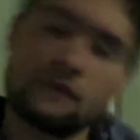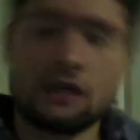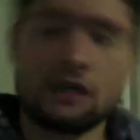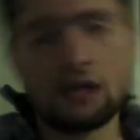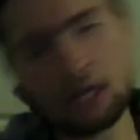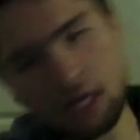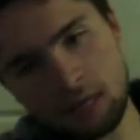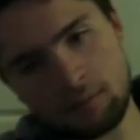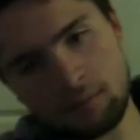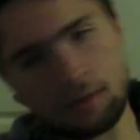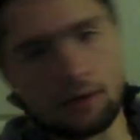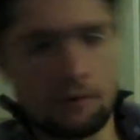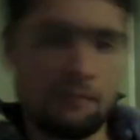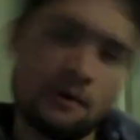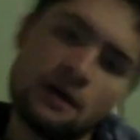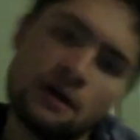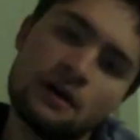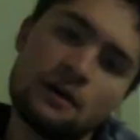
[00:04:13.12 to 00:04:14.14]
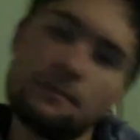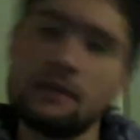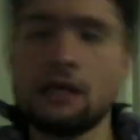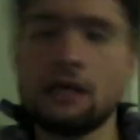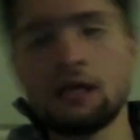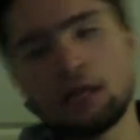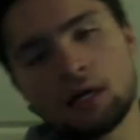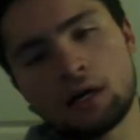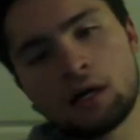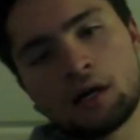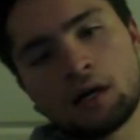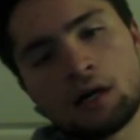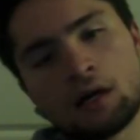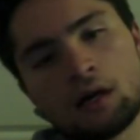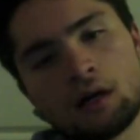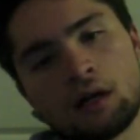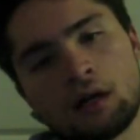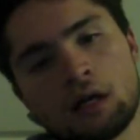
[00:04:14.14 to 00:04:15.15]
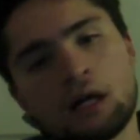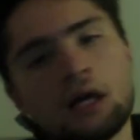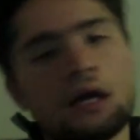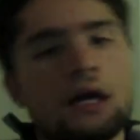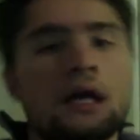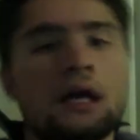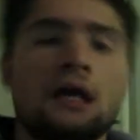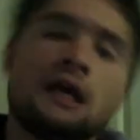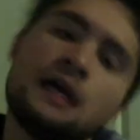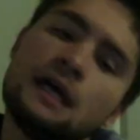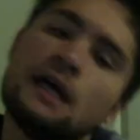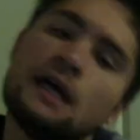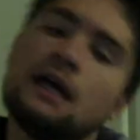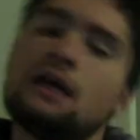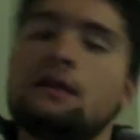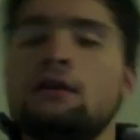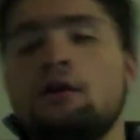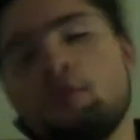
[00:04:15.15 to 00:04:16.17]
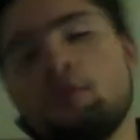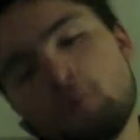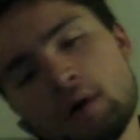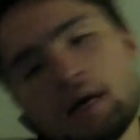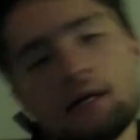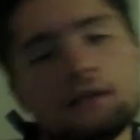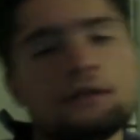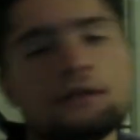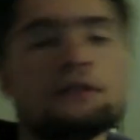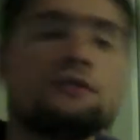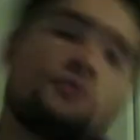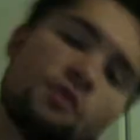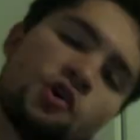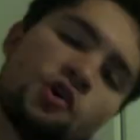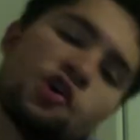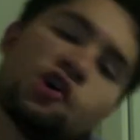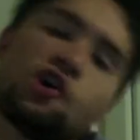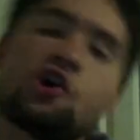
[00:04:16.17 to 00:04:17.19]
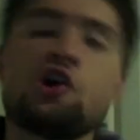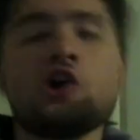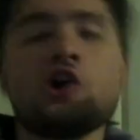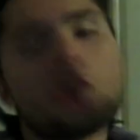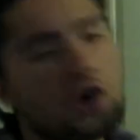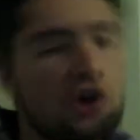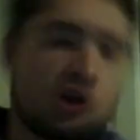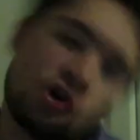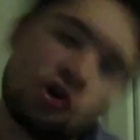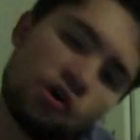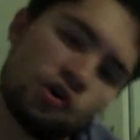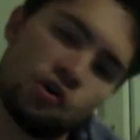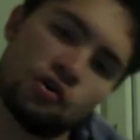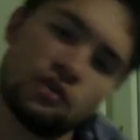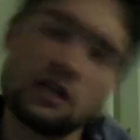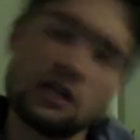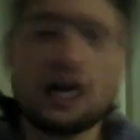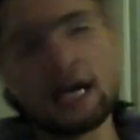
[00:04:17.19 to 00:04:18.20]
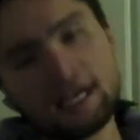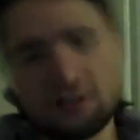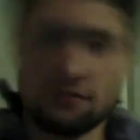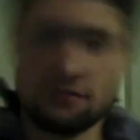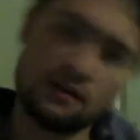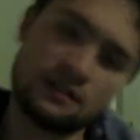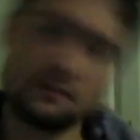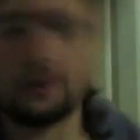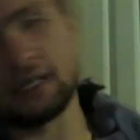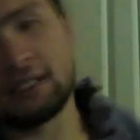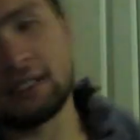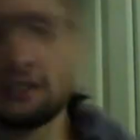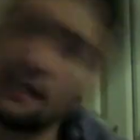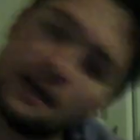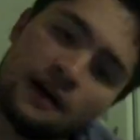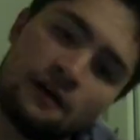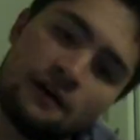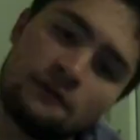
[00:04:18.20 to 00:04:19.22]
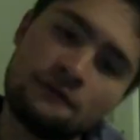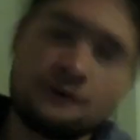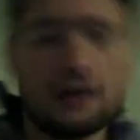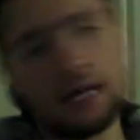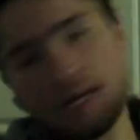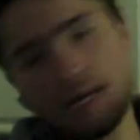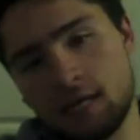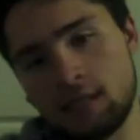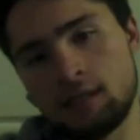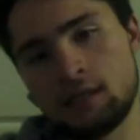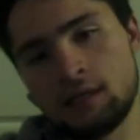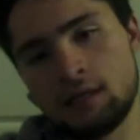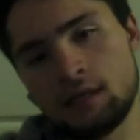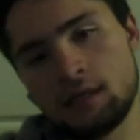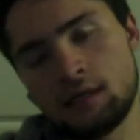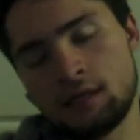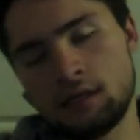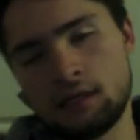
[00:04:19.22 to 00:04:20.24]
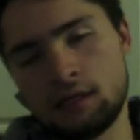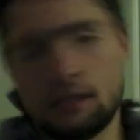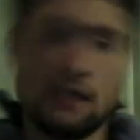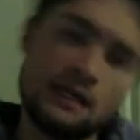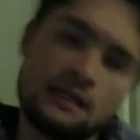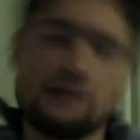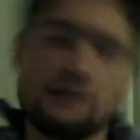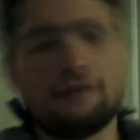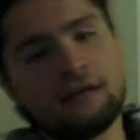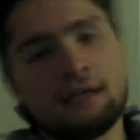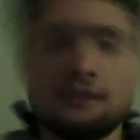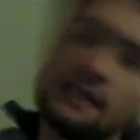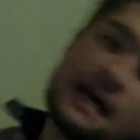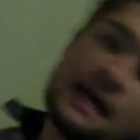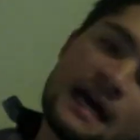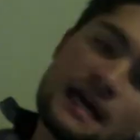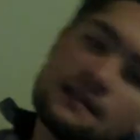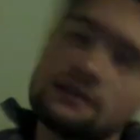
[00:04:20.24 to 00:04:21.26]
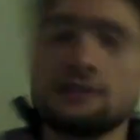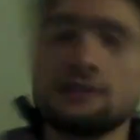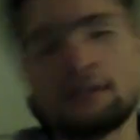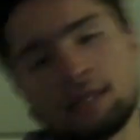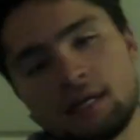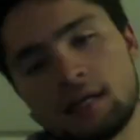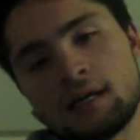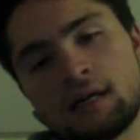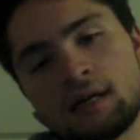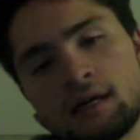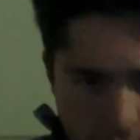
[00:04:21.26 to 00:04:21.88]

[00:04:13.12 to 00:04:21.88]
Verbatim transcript: I'm a Barbie girl in a one's world. I dress myself and it's fantastic.